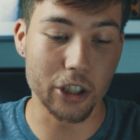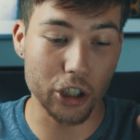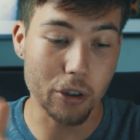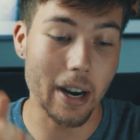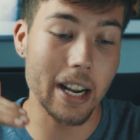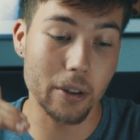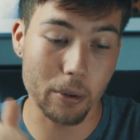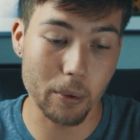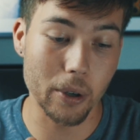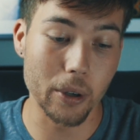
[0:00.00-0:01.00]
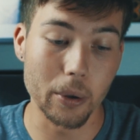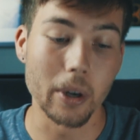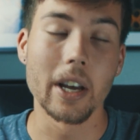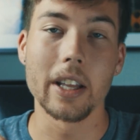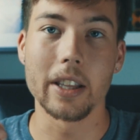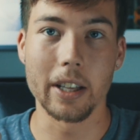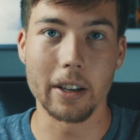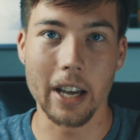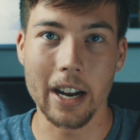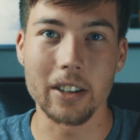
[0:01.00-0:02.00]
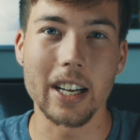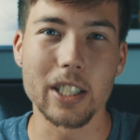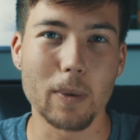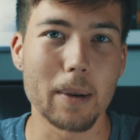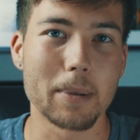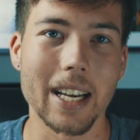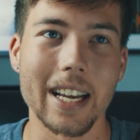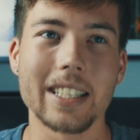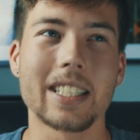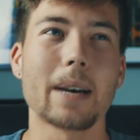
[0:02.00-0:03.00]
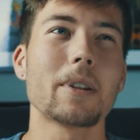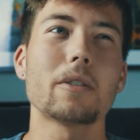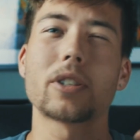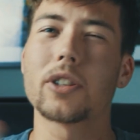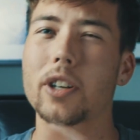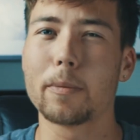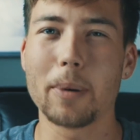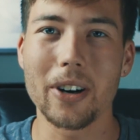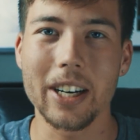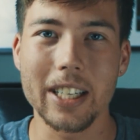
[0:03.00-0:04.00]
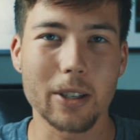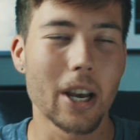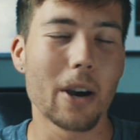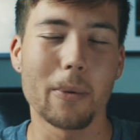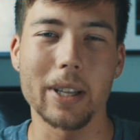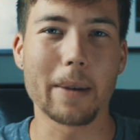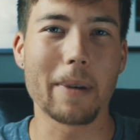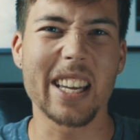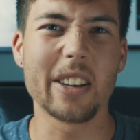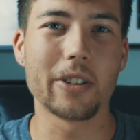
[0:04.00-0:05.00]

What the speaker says: straight through the airline's website. Some of those third parties, what they make